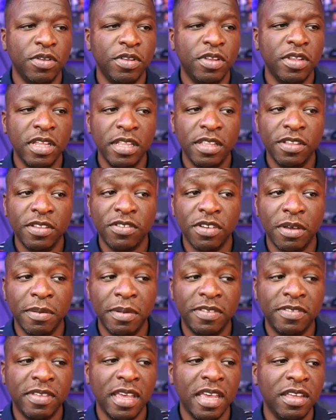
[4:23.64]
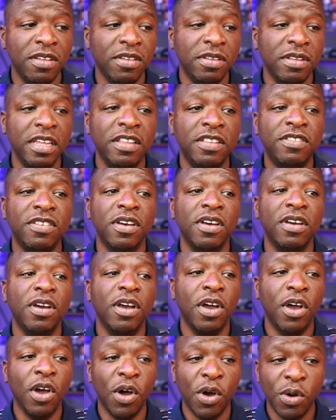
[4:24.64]
To delete the stream, it's saying you'll need to
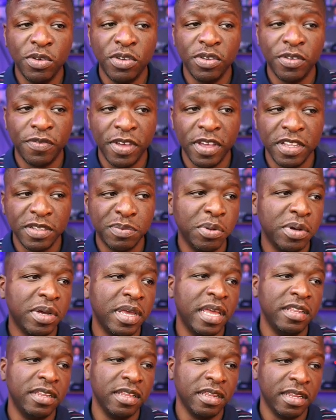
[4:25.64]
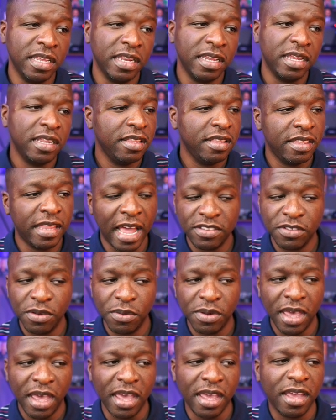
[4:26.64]
go to Facebook and delete it. That's
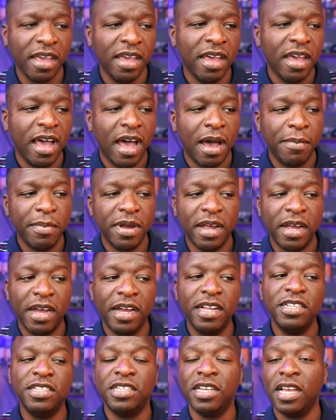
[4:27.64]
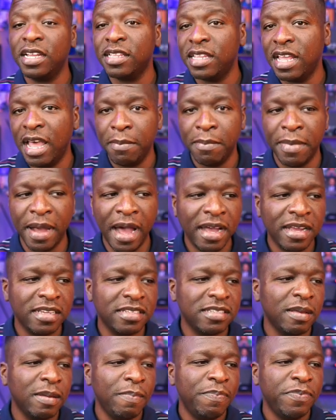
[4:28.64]
okay. I'm going to uncheck that
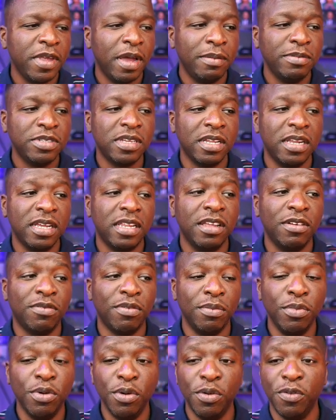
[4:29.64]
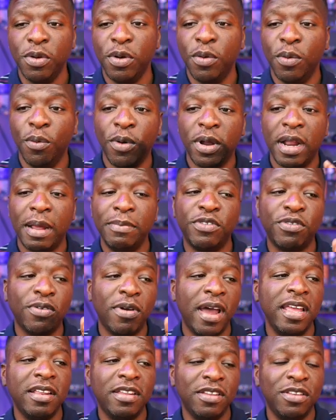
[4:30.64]
box. I'm just going to click remove what I'm
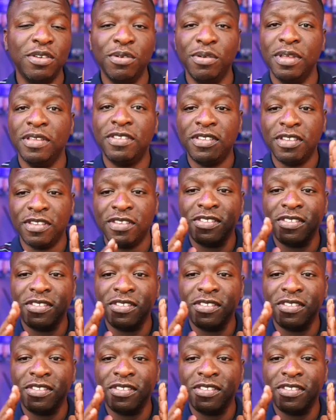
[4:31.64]
trying to do is